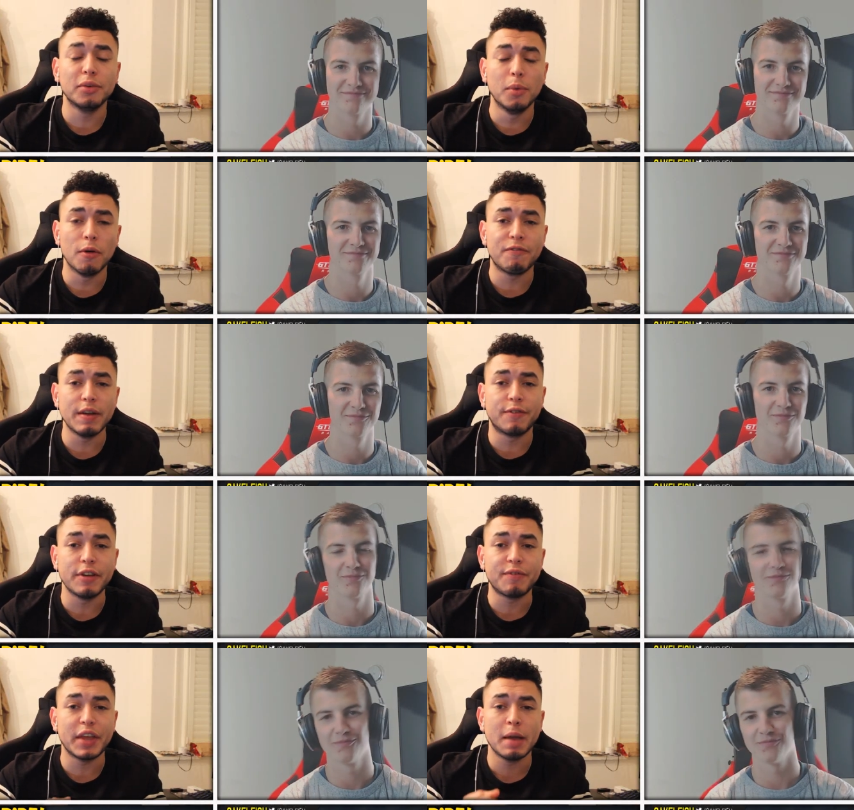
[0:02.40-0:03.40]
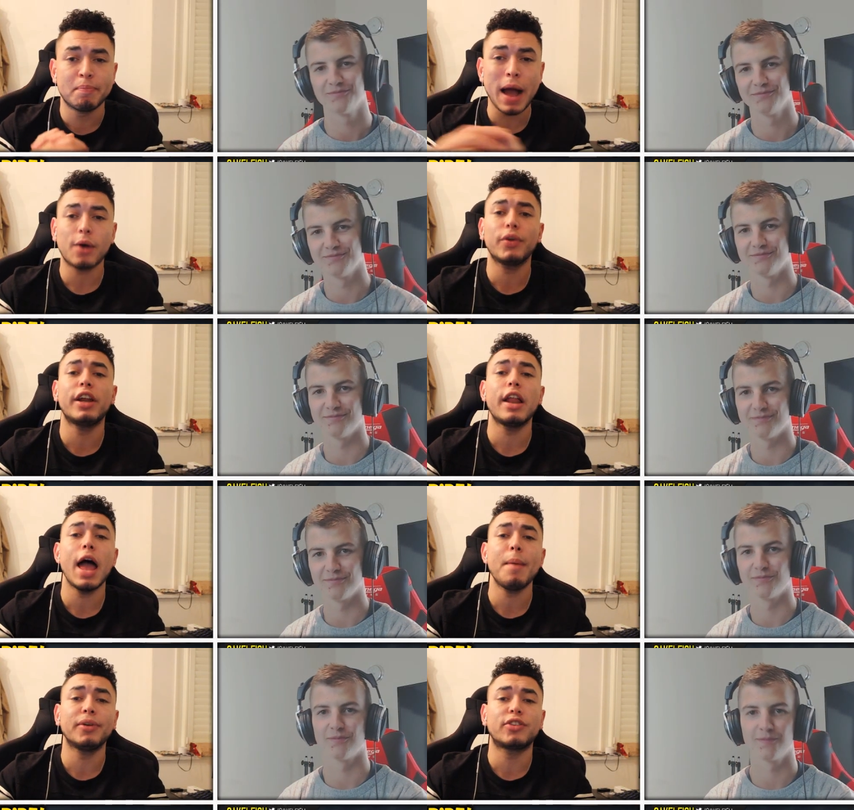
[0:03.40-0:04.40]
Speaker 1: with some more FIFA 15, back with
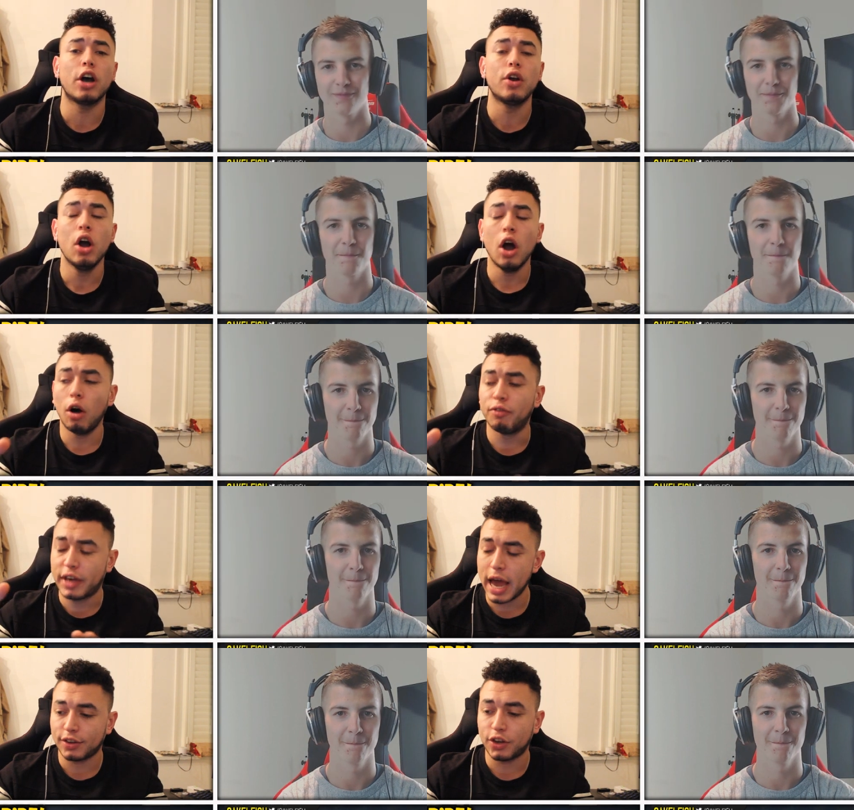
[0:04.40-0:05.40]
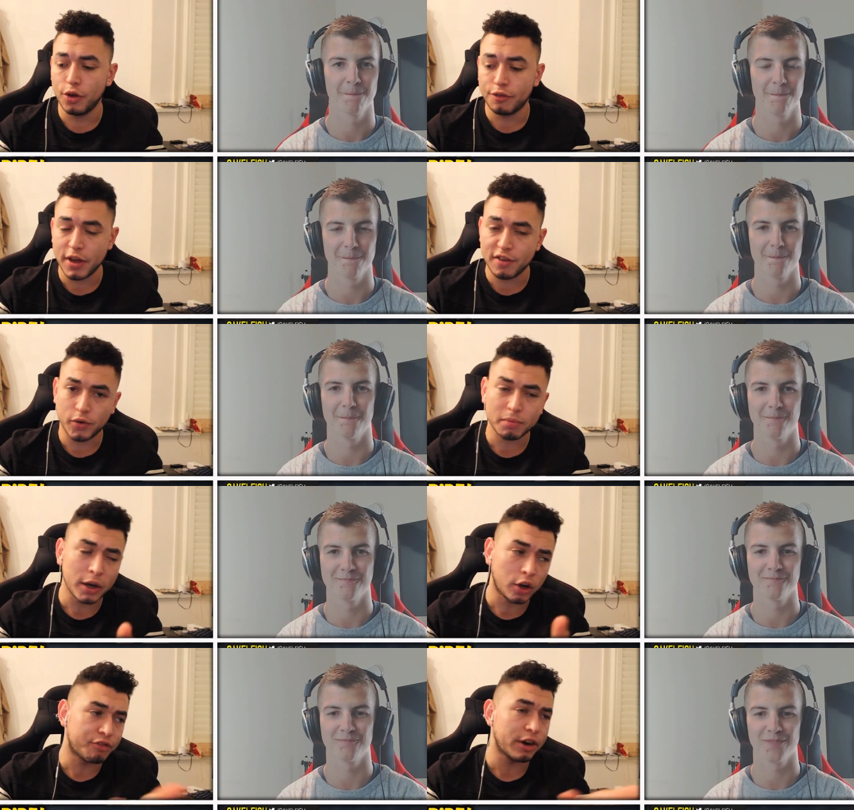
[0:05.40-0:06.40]
another episode of Guess Who FIFA with
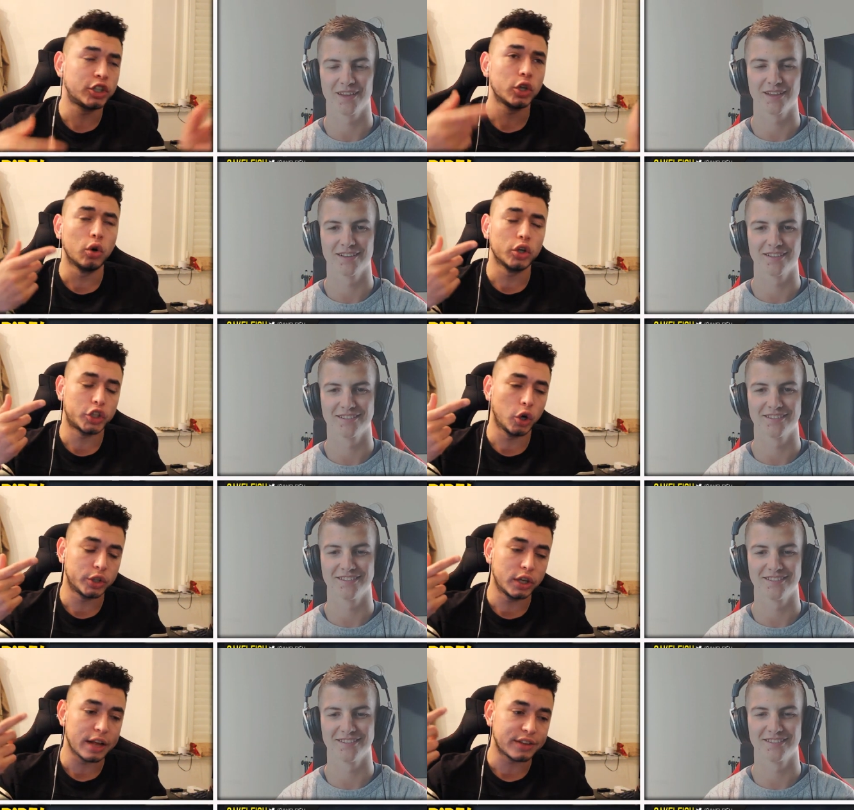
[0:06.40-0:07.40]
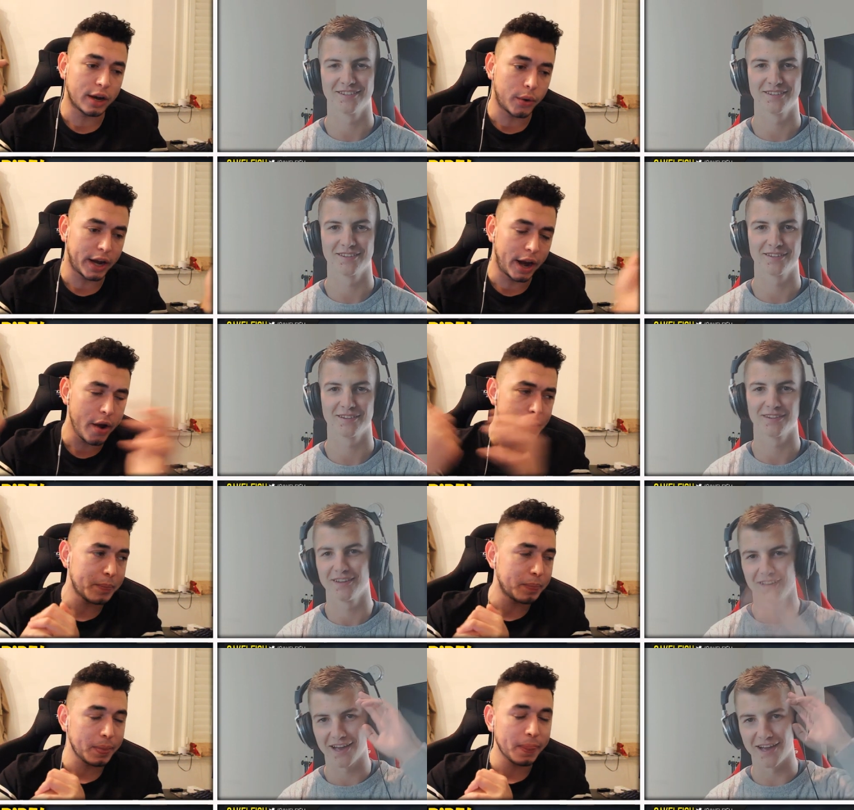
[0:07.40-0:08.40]
my good friend George. George, you'd like to say a quick hello?
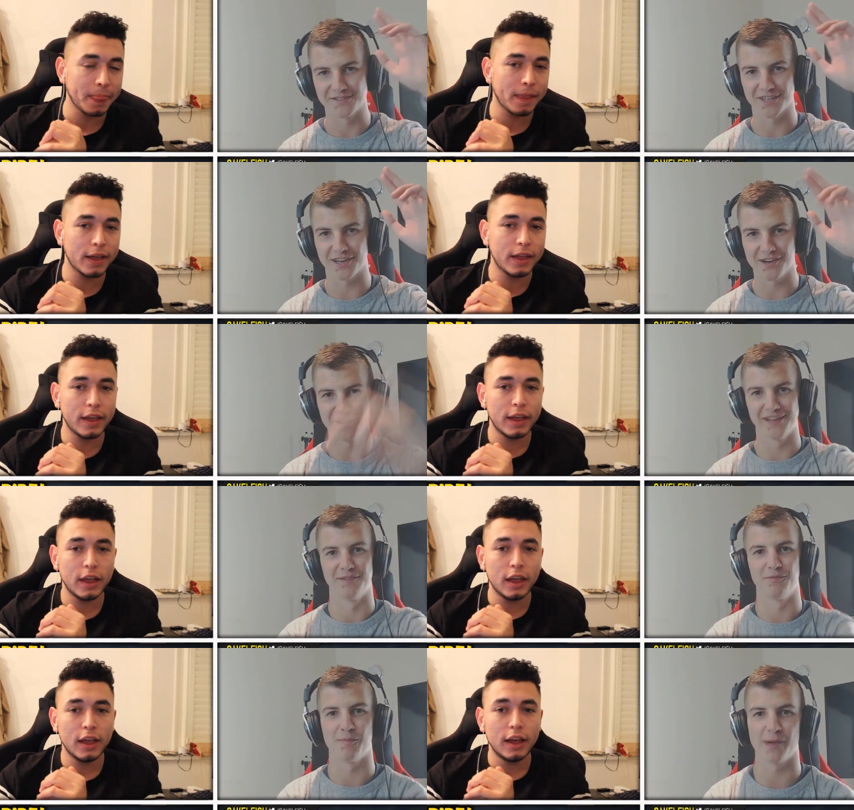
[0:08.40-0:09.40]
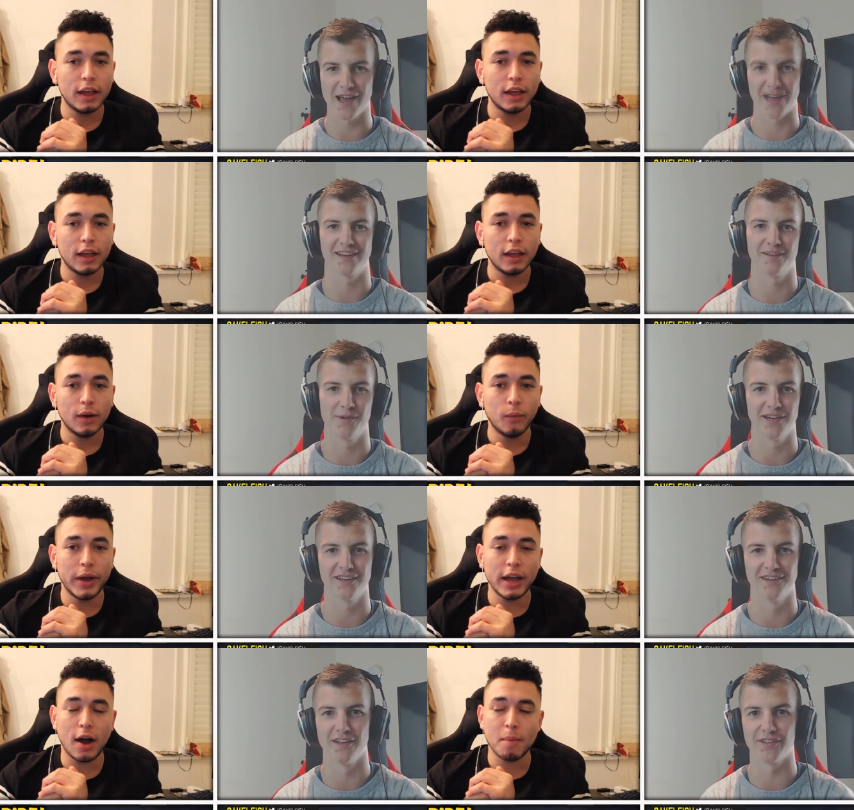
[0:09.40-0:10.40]
Speaker 2: How's it going? We're back, making
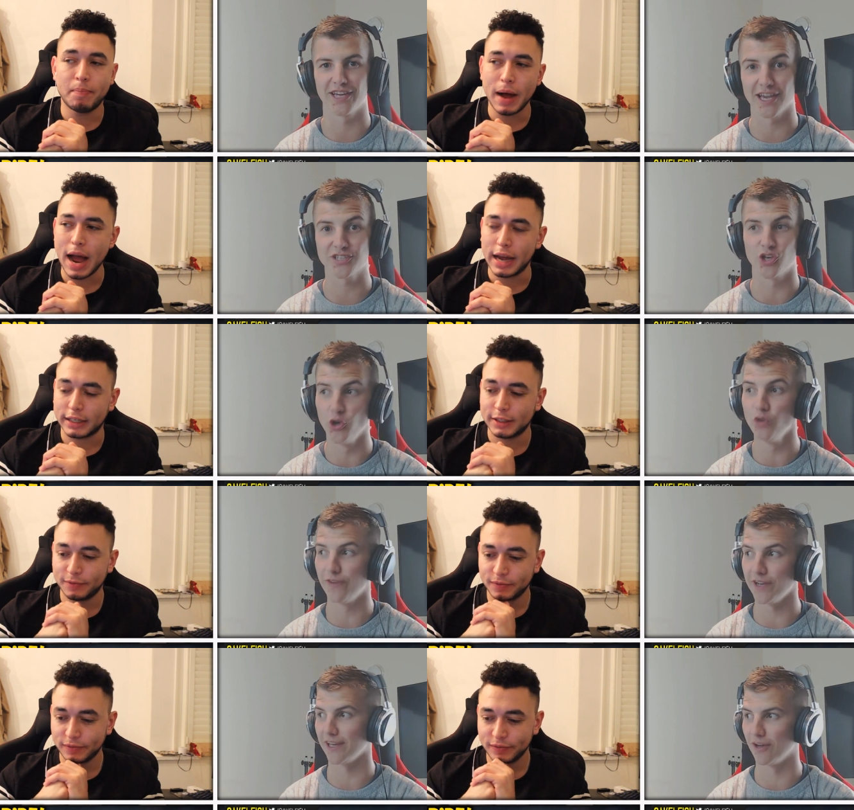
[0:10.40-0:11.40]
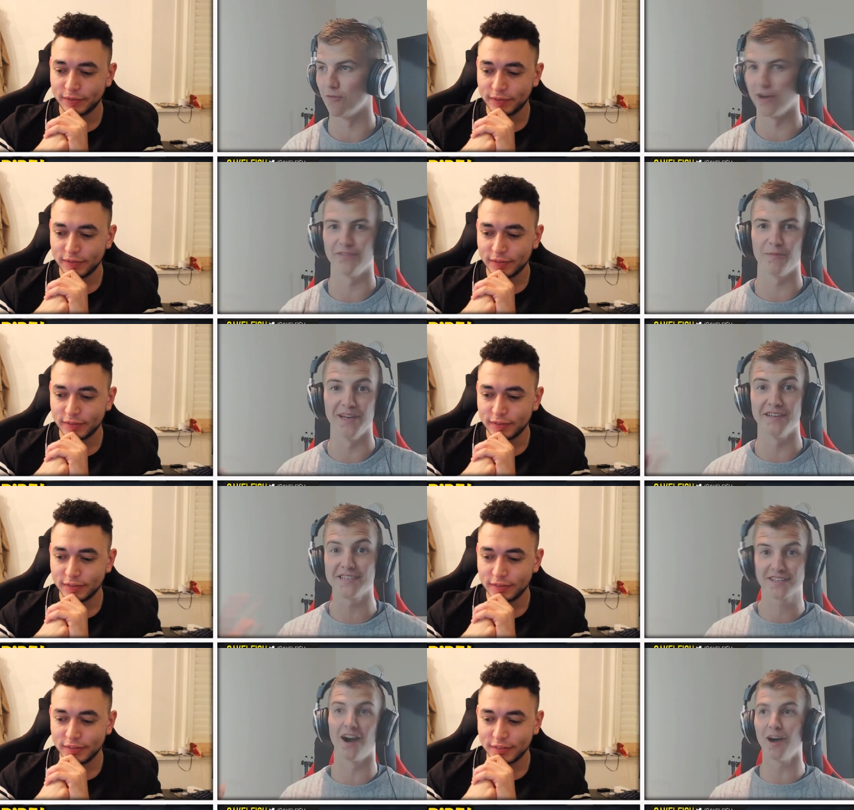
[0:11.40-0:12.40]
We another Guess back. Who video, ready for me to
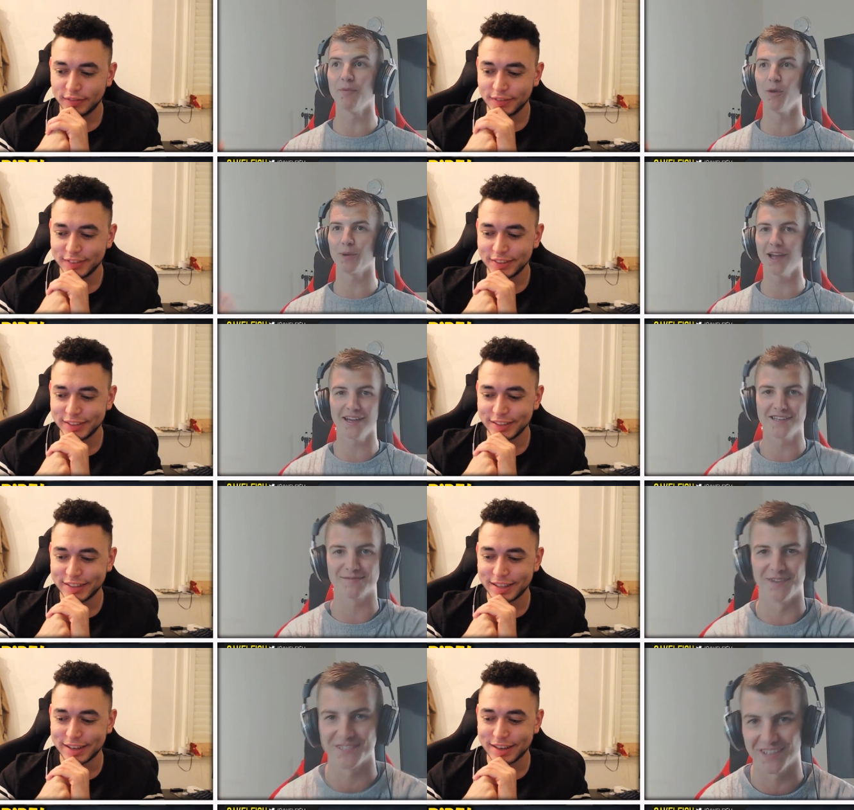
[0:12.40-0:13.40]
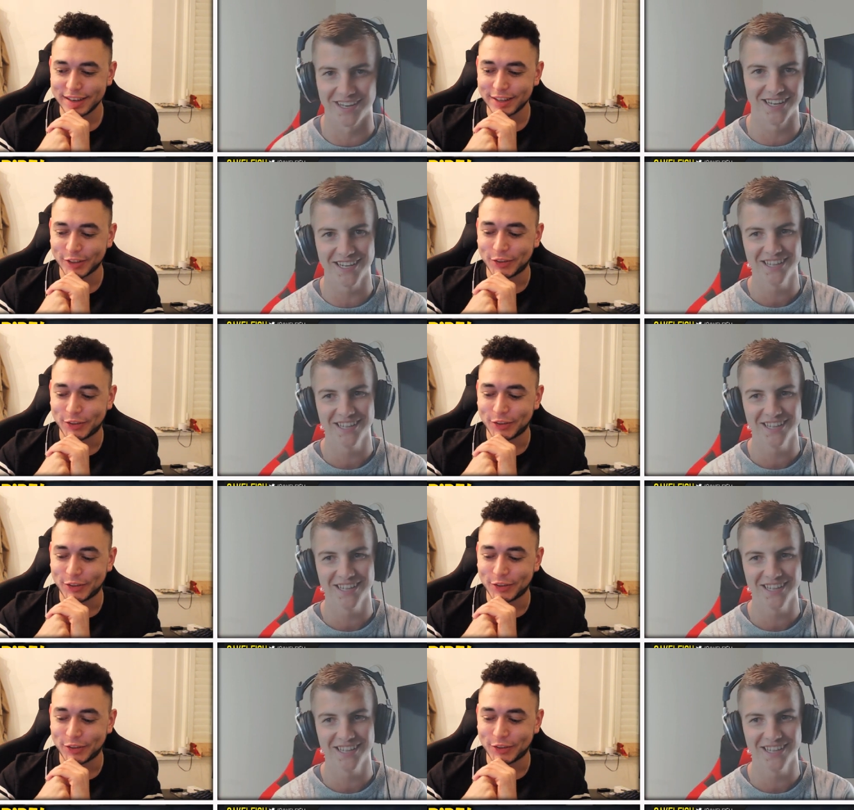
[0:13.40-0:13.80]
discard more players, most likely.